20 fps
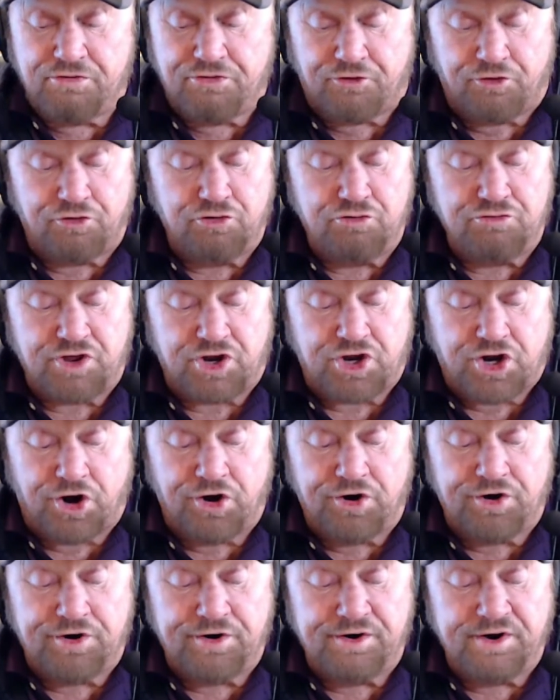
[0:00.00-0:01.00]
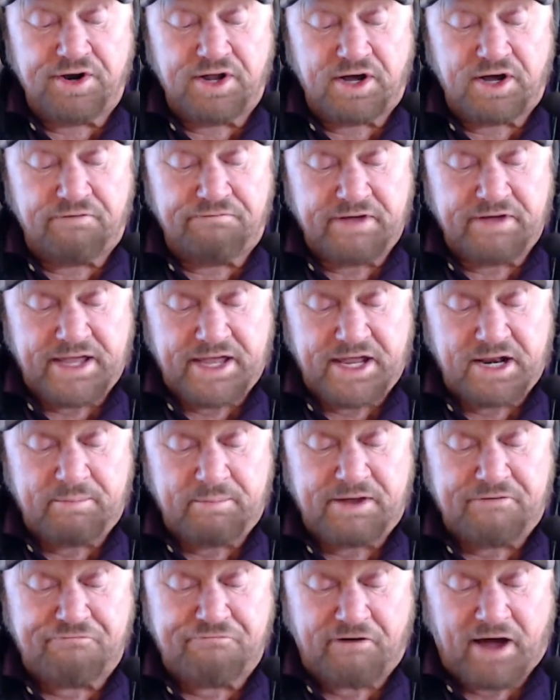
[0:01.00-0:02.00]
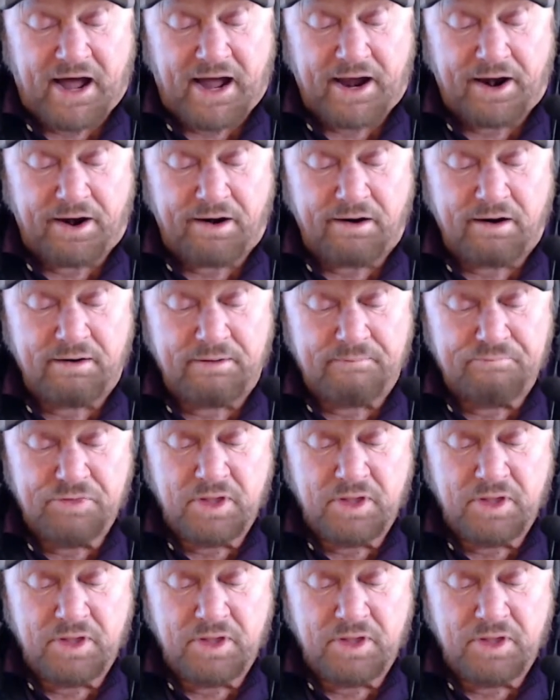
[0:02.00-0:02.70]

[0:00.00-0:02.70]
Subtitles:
through the curtain of enemy fire